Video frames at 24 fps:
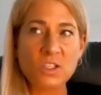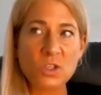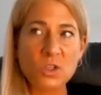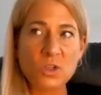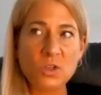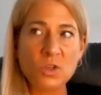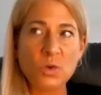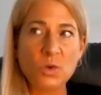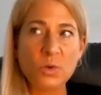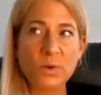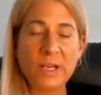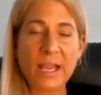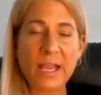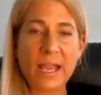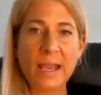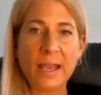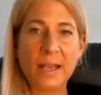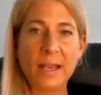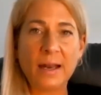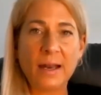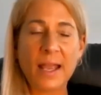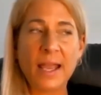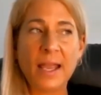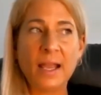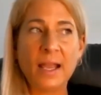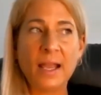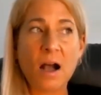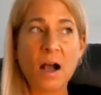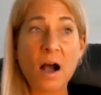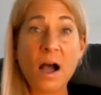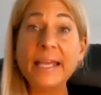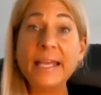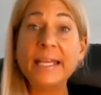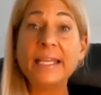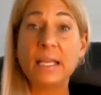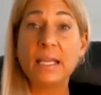to create a
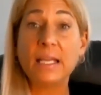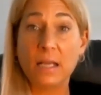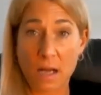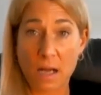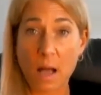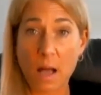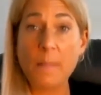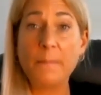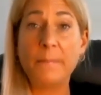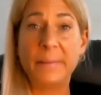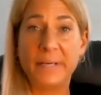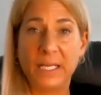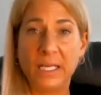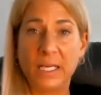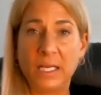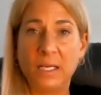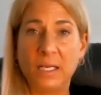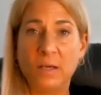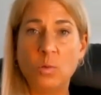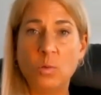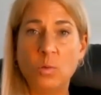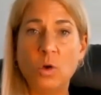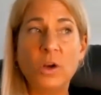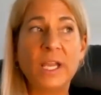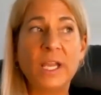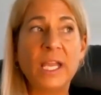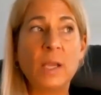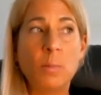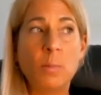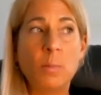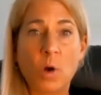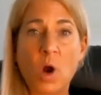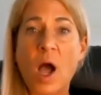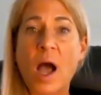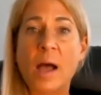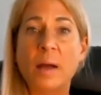hiking company where he
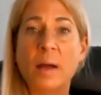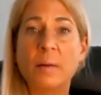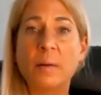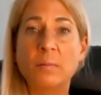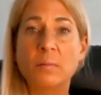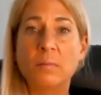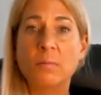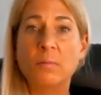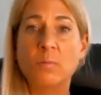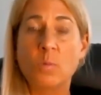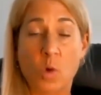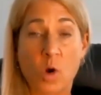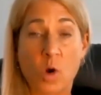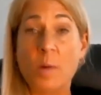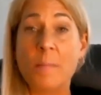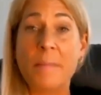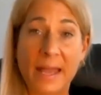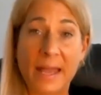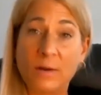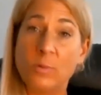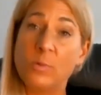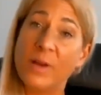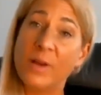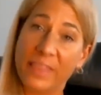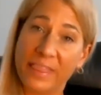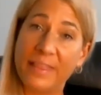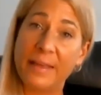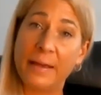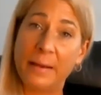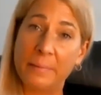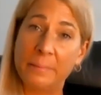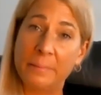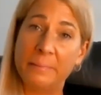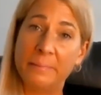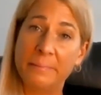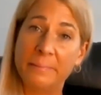brought more men with
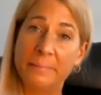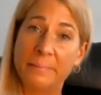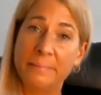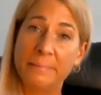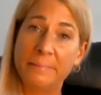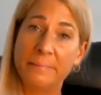him.